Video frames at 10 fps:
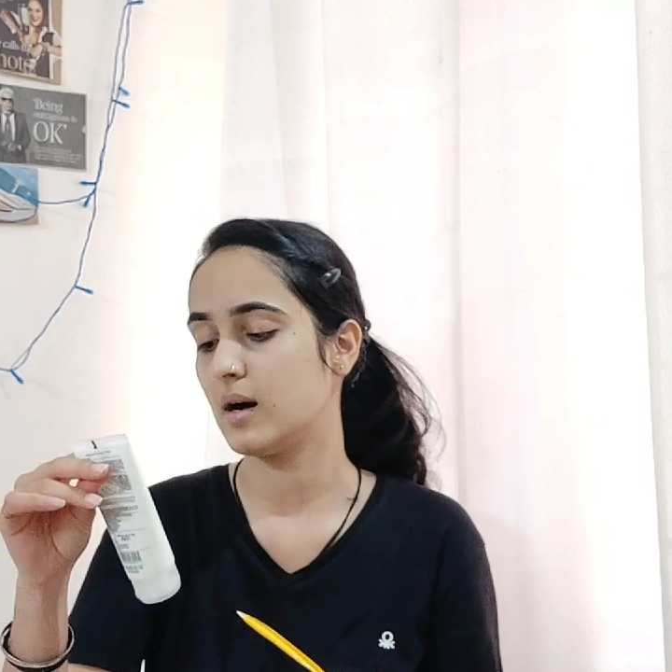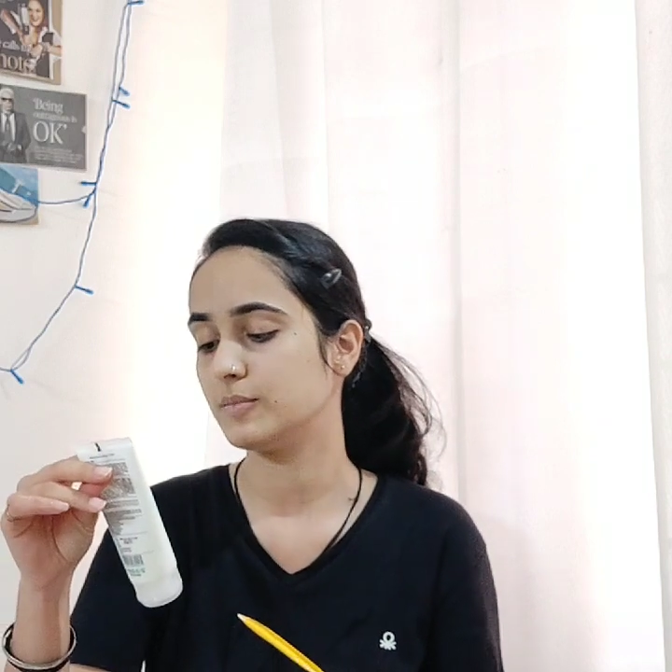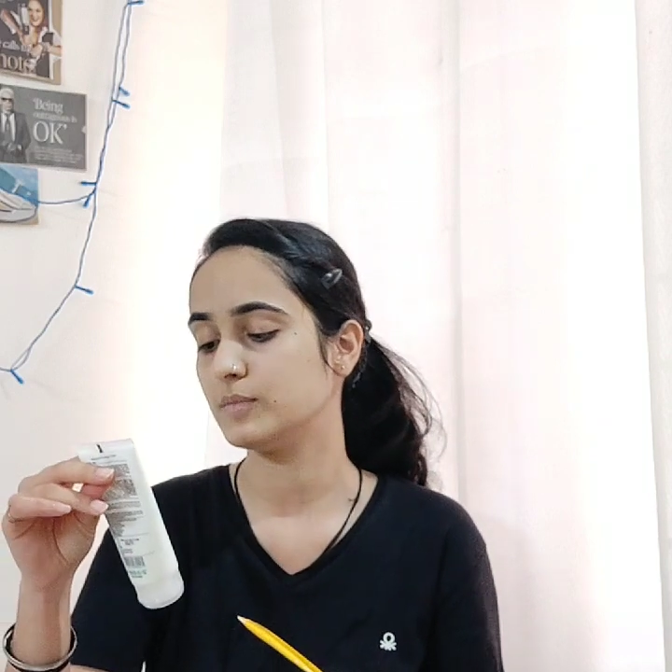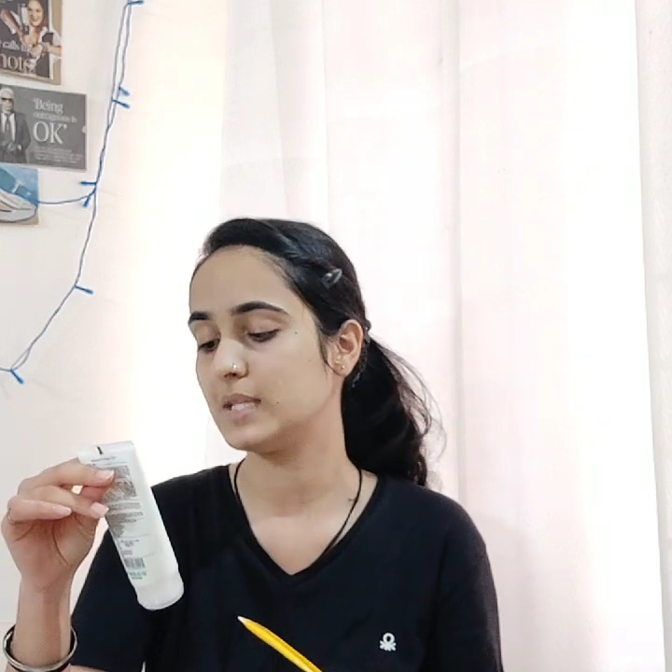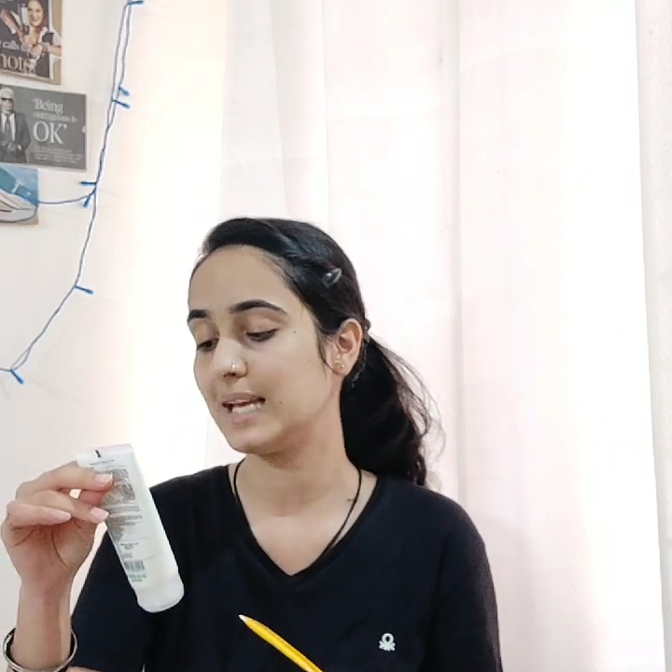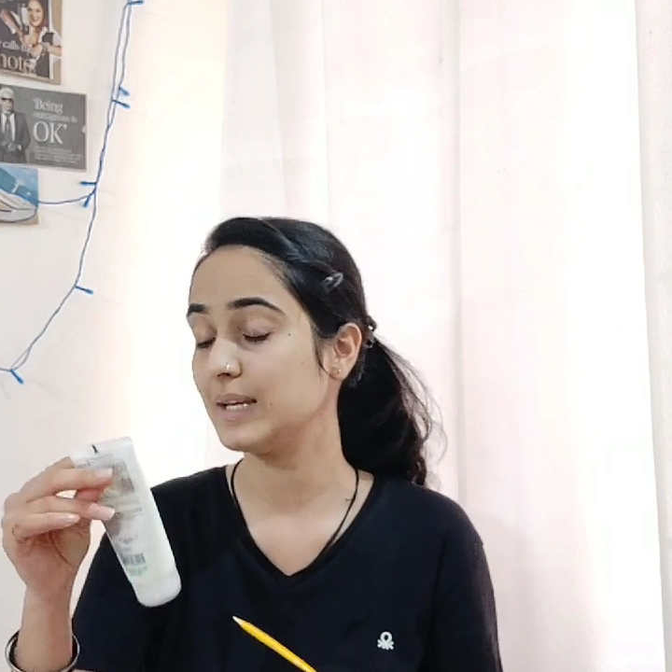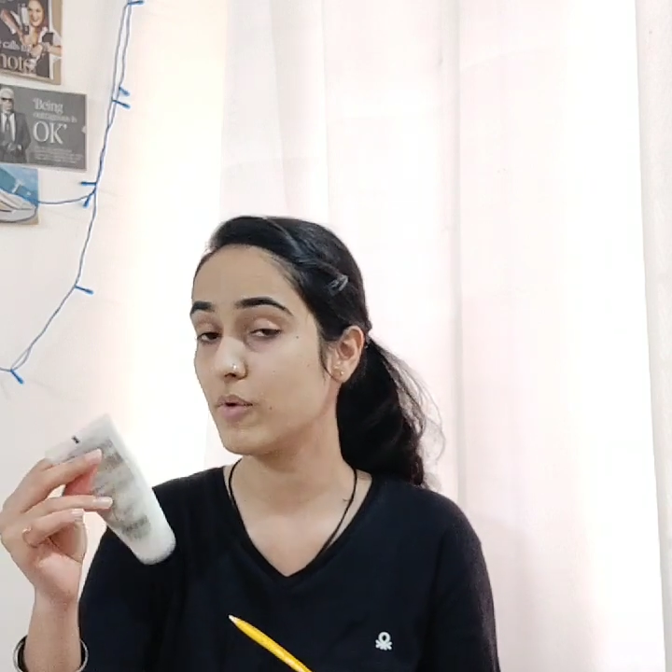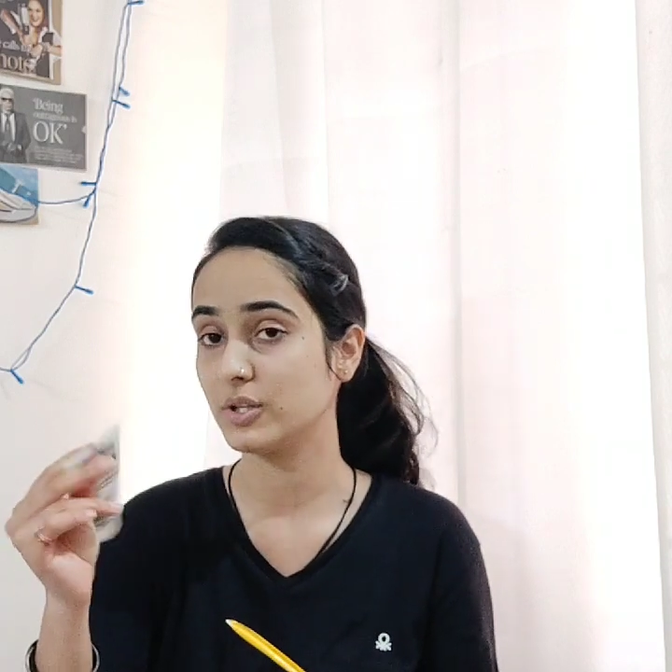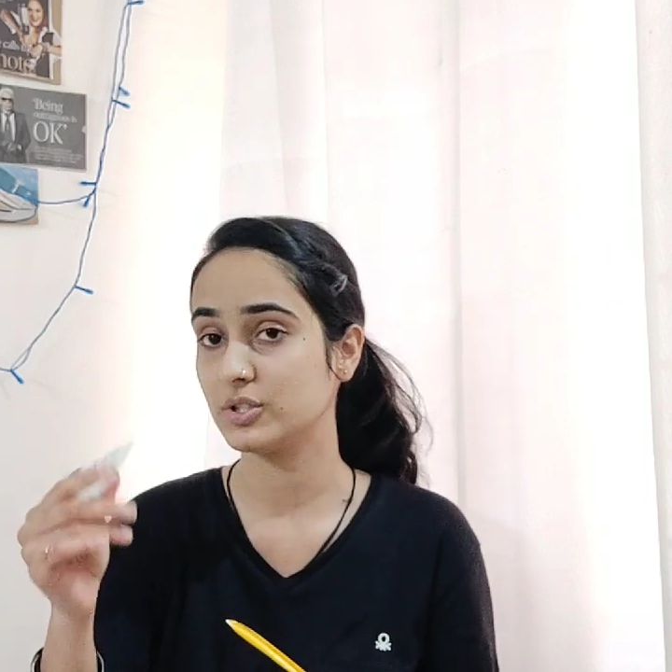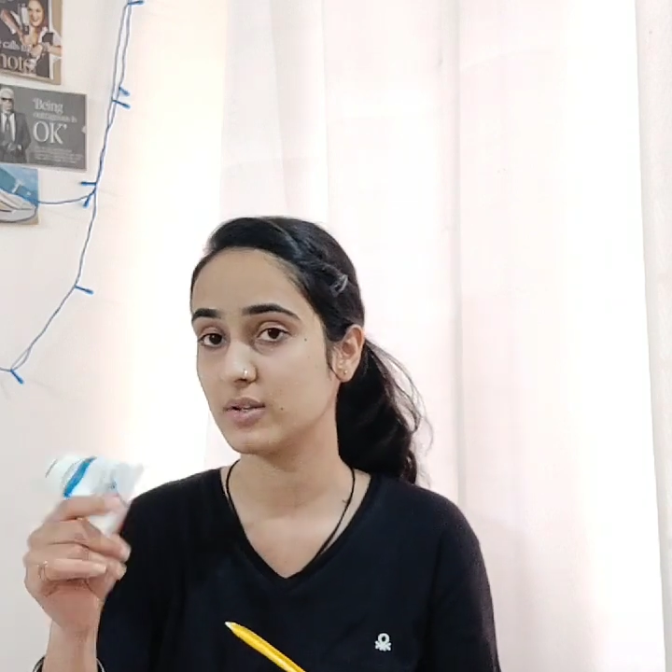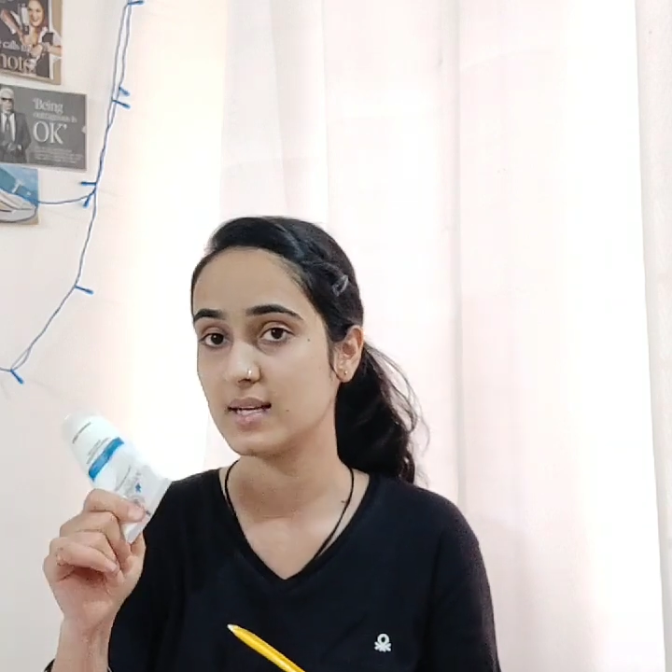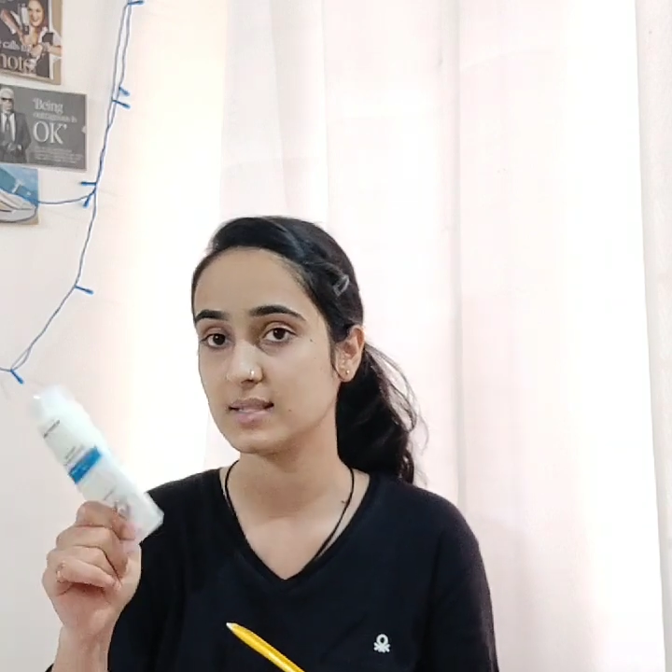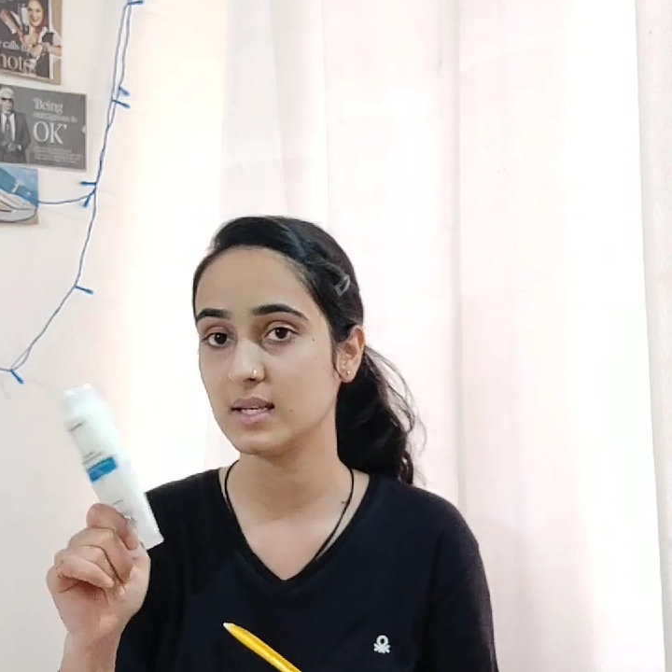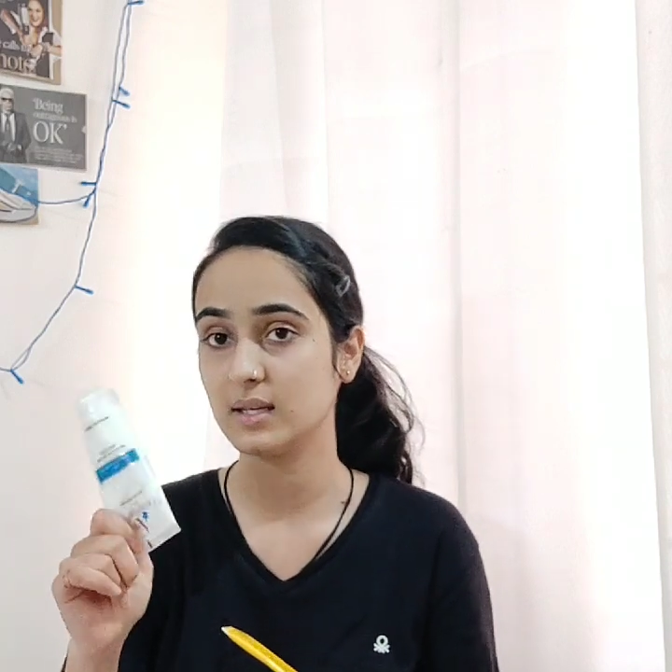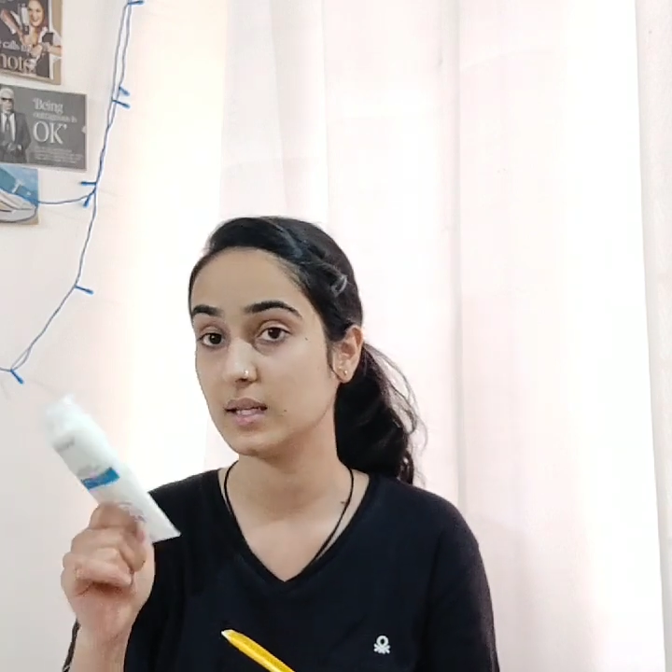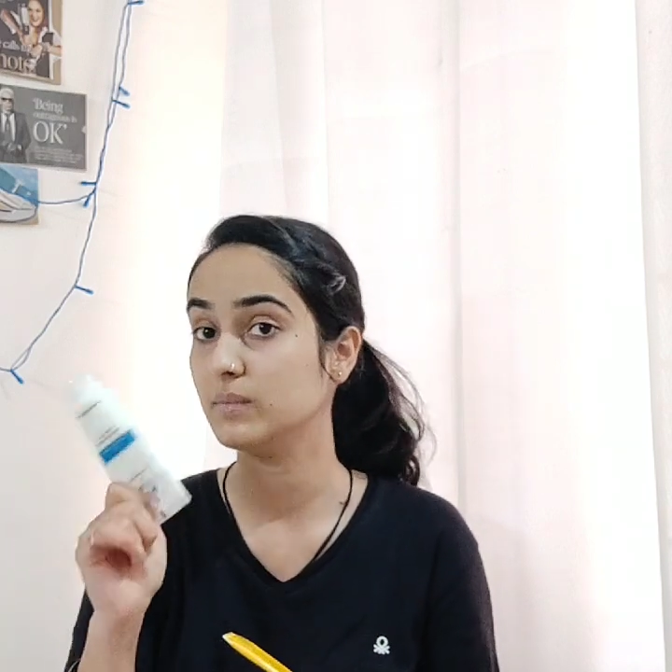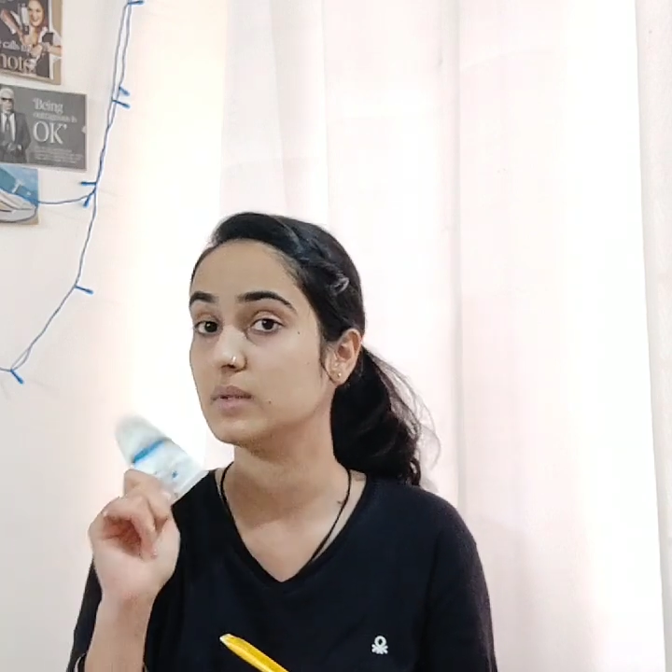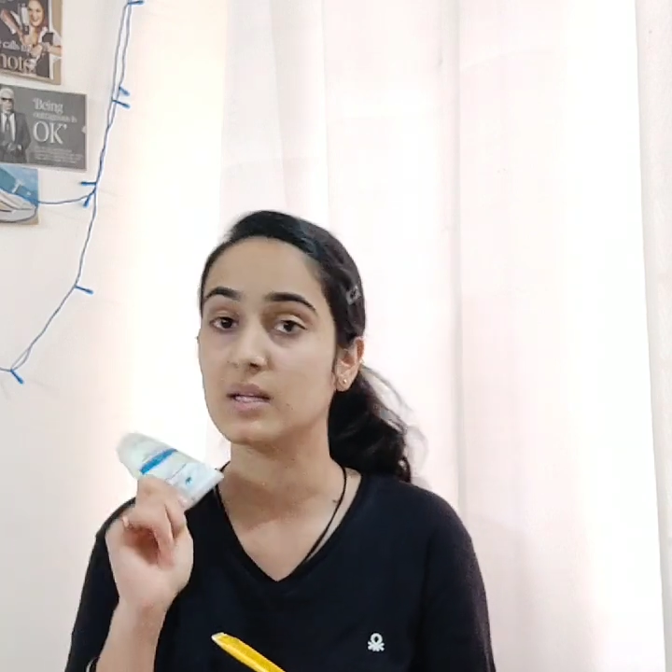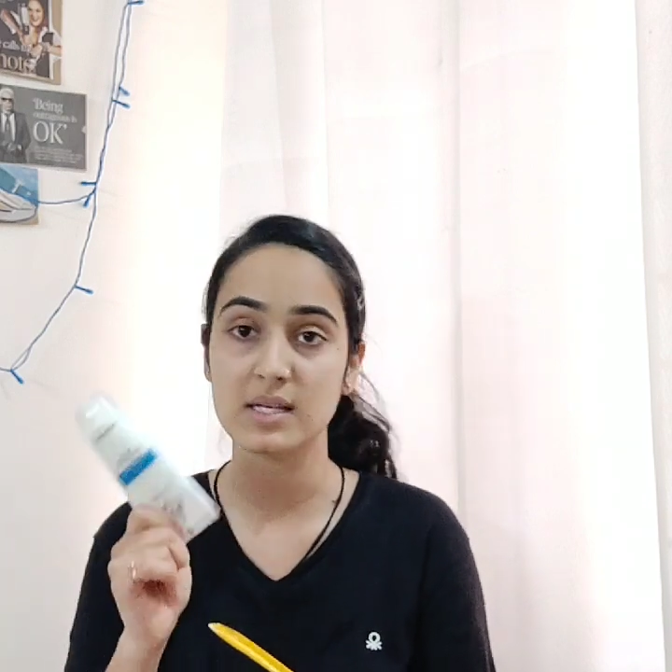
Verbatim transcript: um, daily moisturizing cream.